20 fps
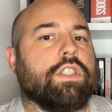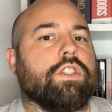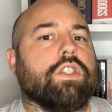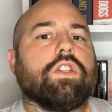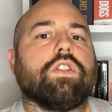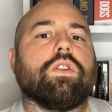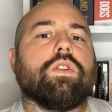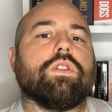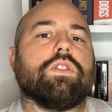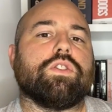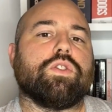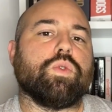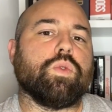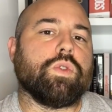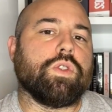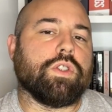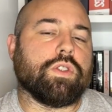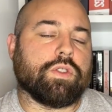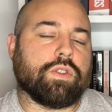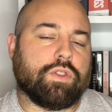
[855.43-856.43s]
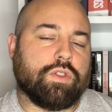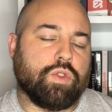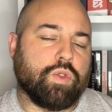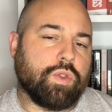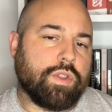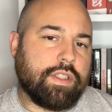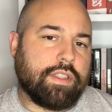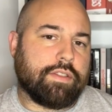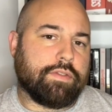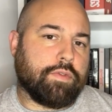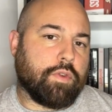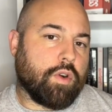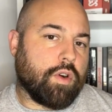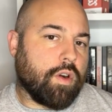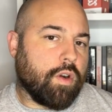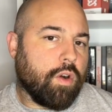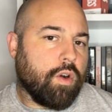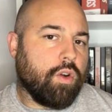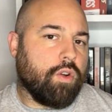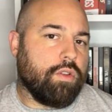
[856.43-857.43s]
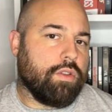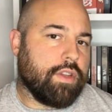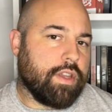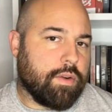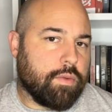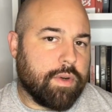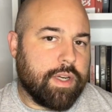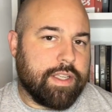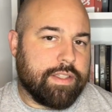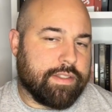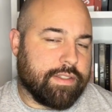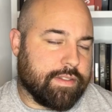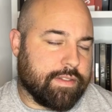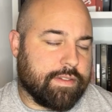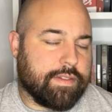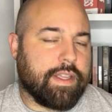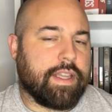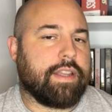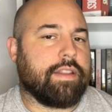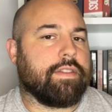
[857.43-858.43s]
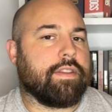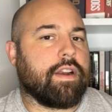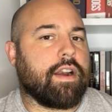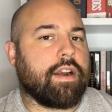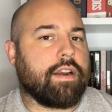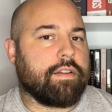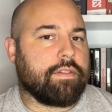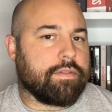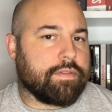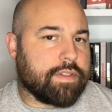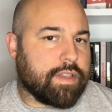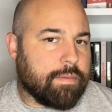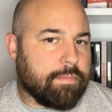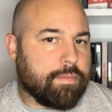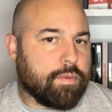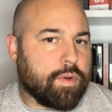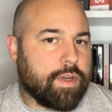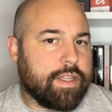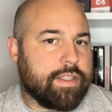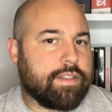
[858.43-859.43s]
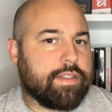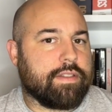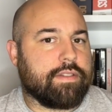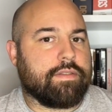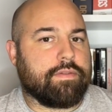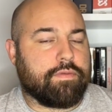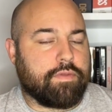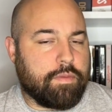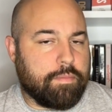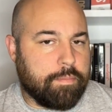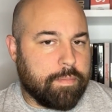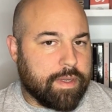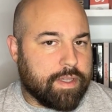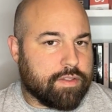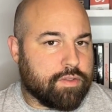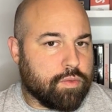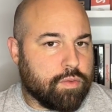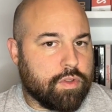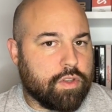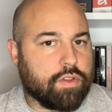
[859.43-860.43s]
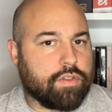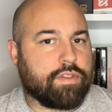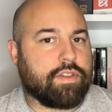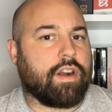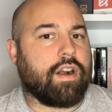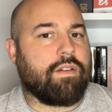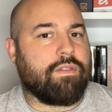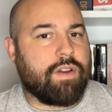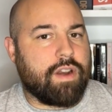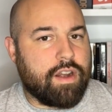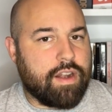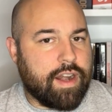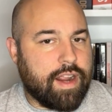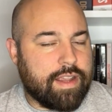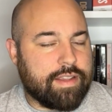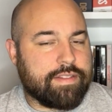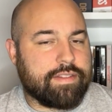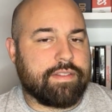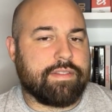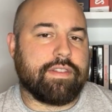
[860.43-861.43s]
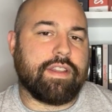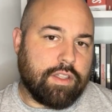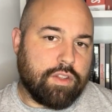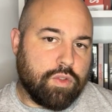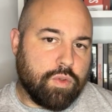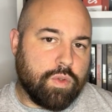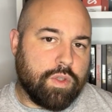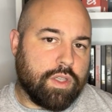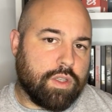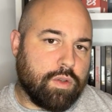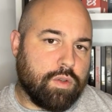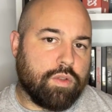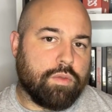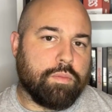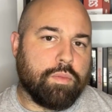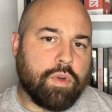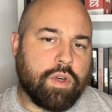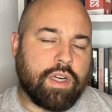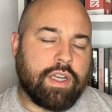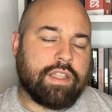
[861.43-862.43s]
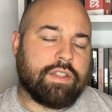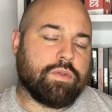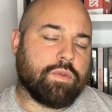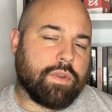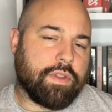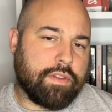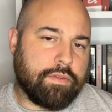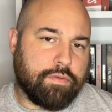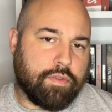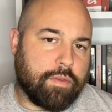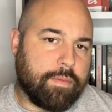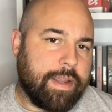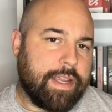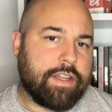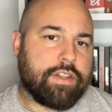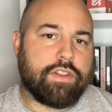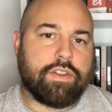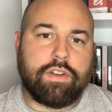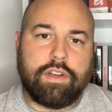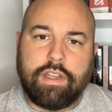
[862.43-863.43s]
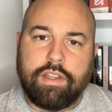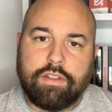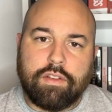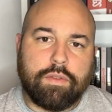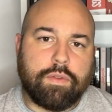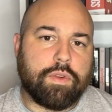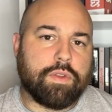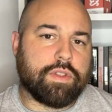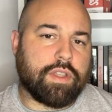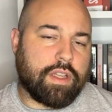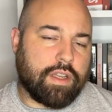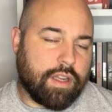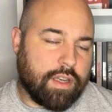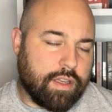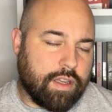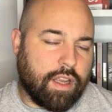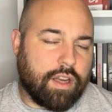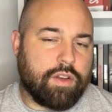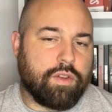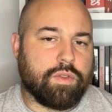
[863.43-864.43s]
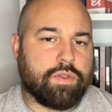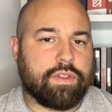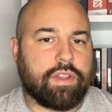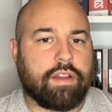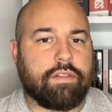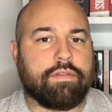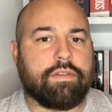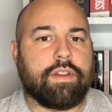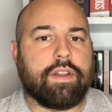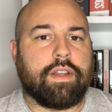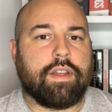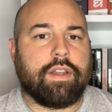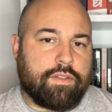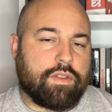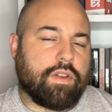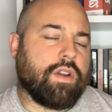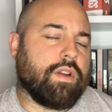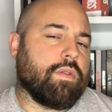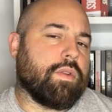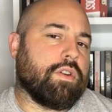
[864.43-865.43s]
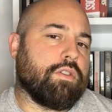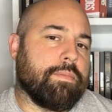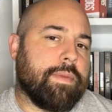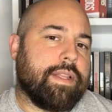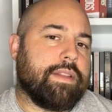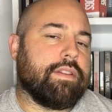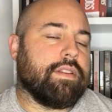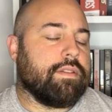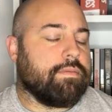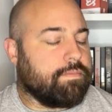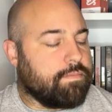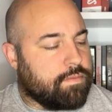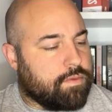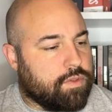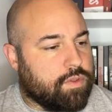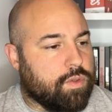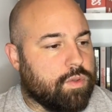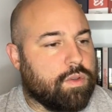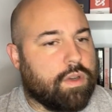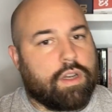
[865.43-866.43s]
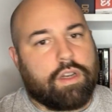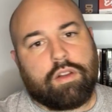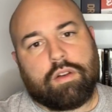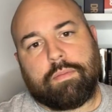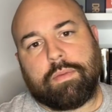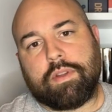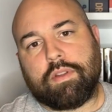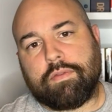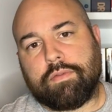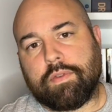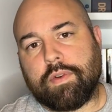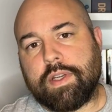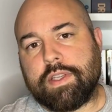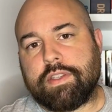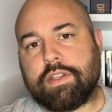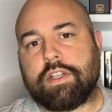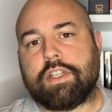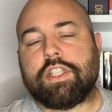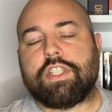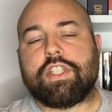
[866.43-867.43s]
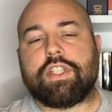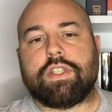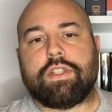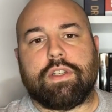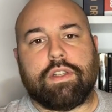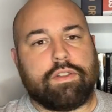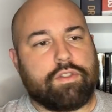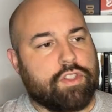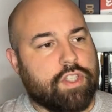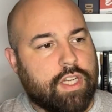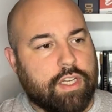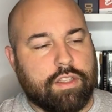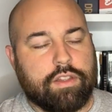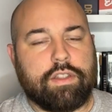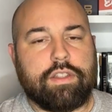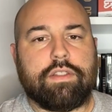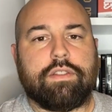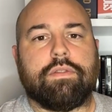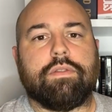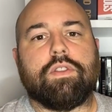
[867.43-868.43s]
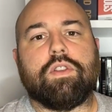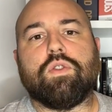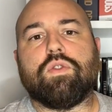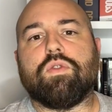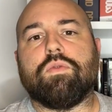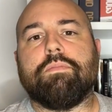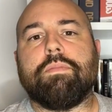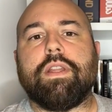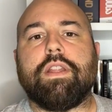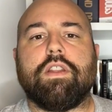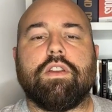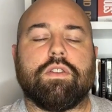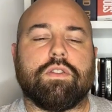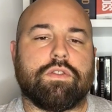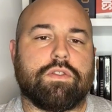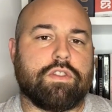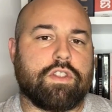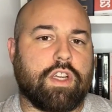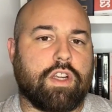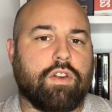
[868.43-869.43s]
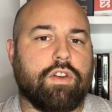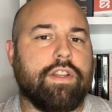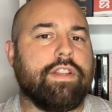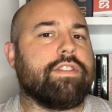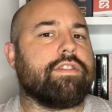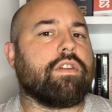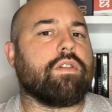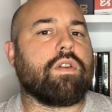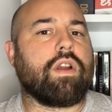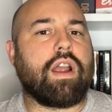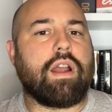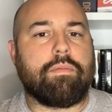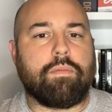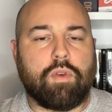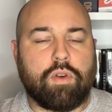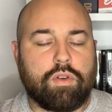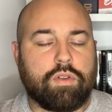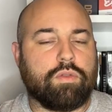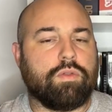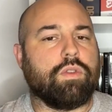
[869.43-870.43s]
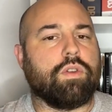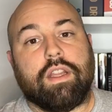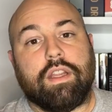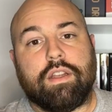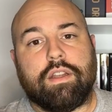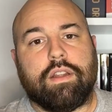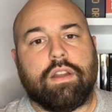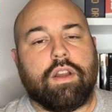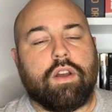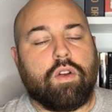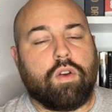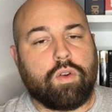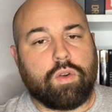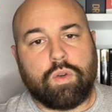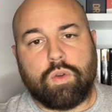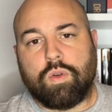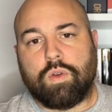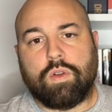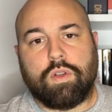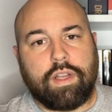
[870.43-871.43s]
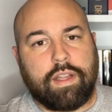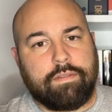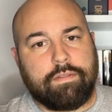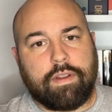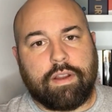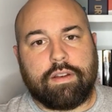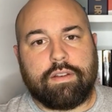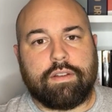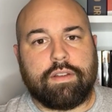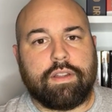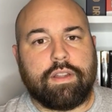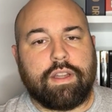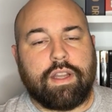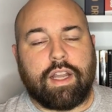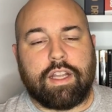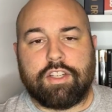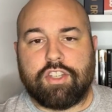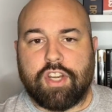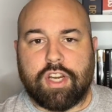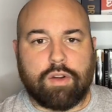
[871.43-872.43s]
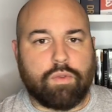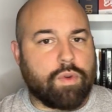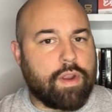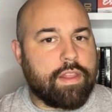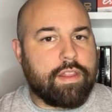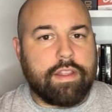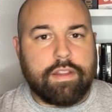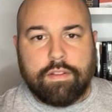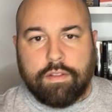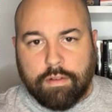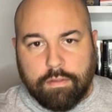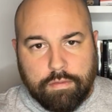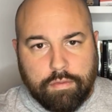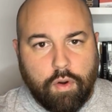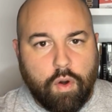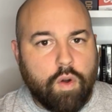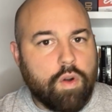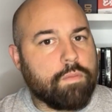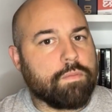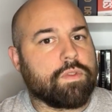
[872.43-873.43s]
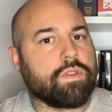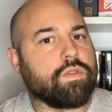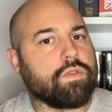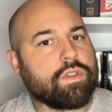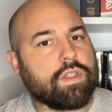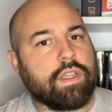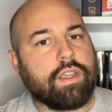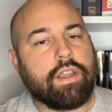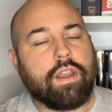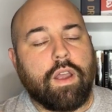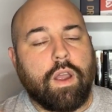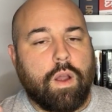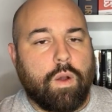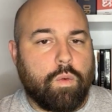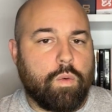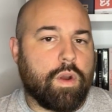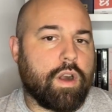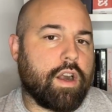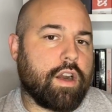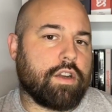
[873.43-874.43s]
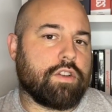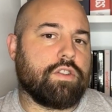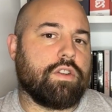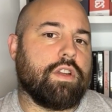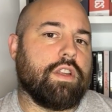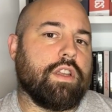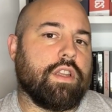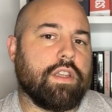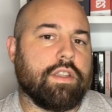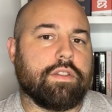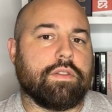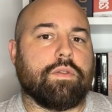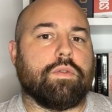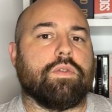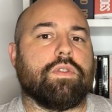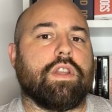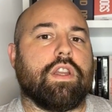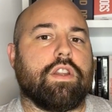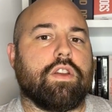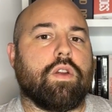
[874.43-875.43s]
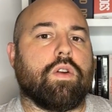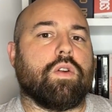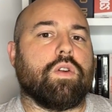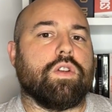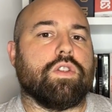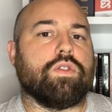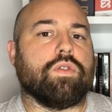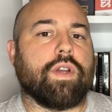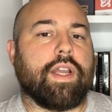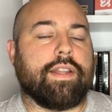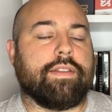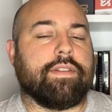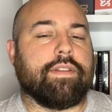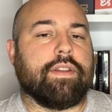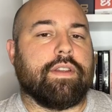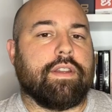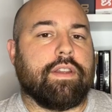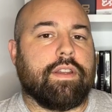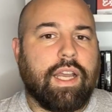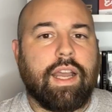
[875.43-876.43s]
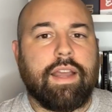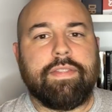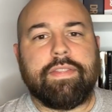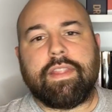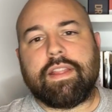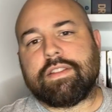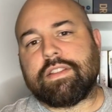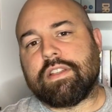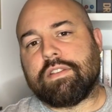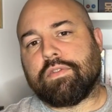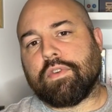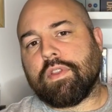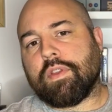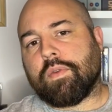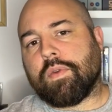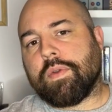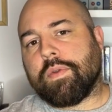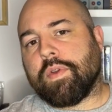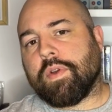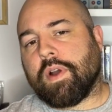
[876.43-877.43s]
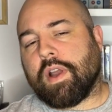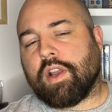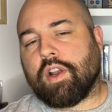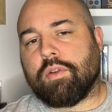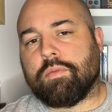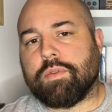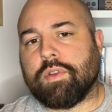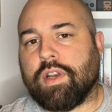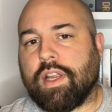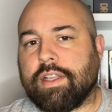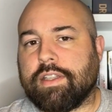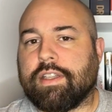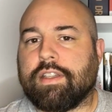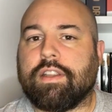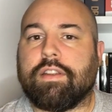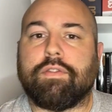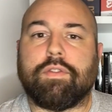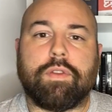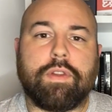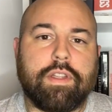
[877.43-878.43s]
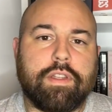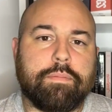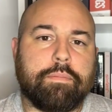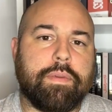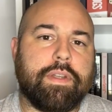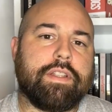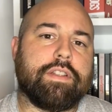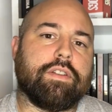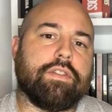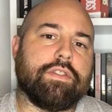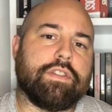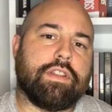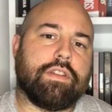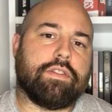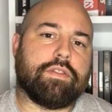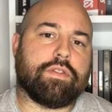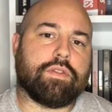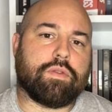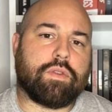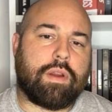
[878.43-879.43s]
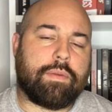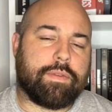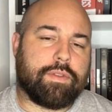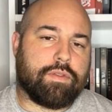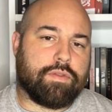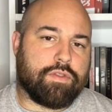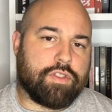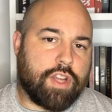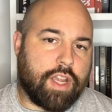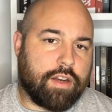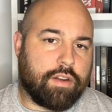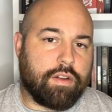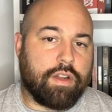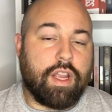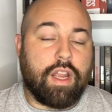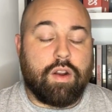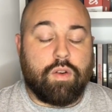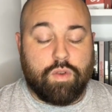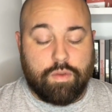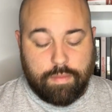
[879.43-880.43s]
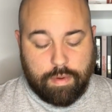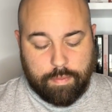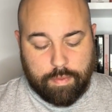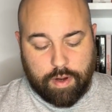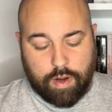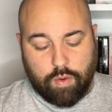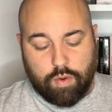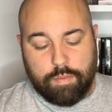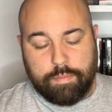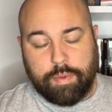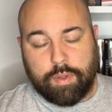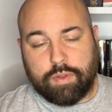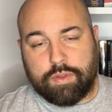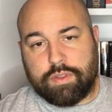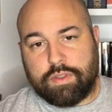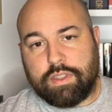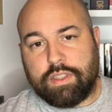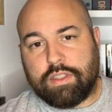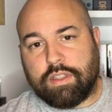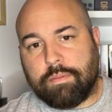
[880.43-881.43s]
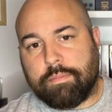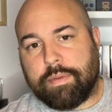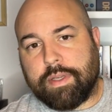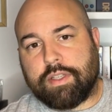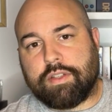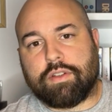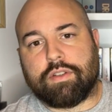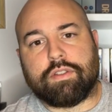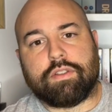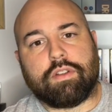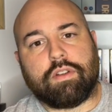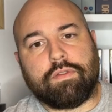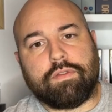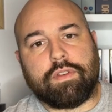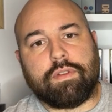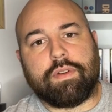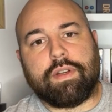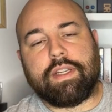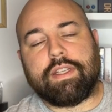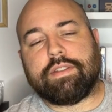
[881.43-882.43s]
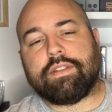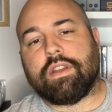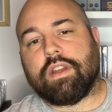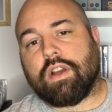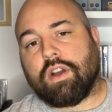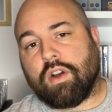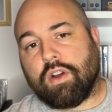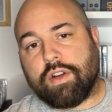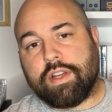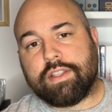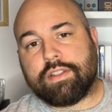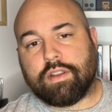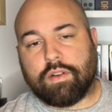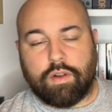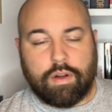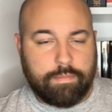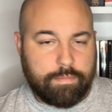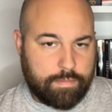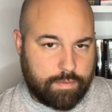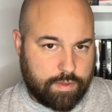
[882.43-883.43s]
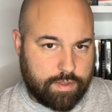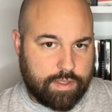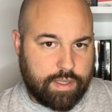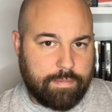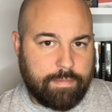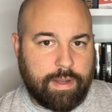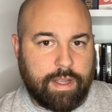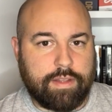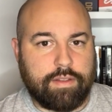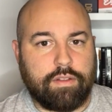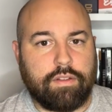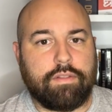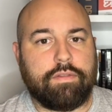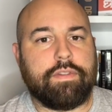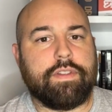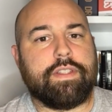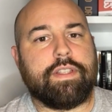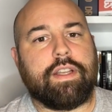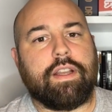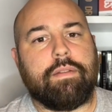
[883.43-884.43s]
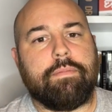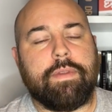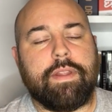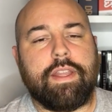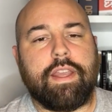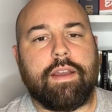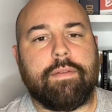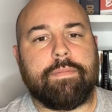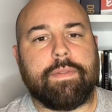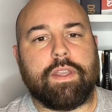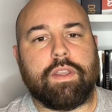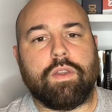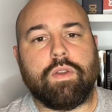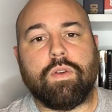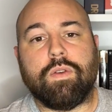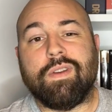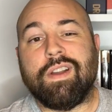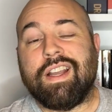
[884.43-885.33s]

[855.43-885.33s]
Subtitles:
Not all studios do this for all the releases. There are some releases from big studios that are very nice. They do include booklets with information, interviews, and new stuff. So I recommend do a little bit of research, check these YouTube videos, check on Instagram or Google, and check Reddit and forums to see what actually is that you're going to get. And that's it for the review. I hope you liked it. If you did, please consider subscribing to the channel. Remember, I will post detailed pictures of the release on Instagram, the same handle, Physical Media EU.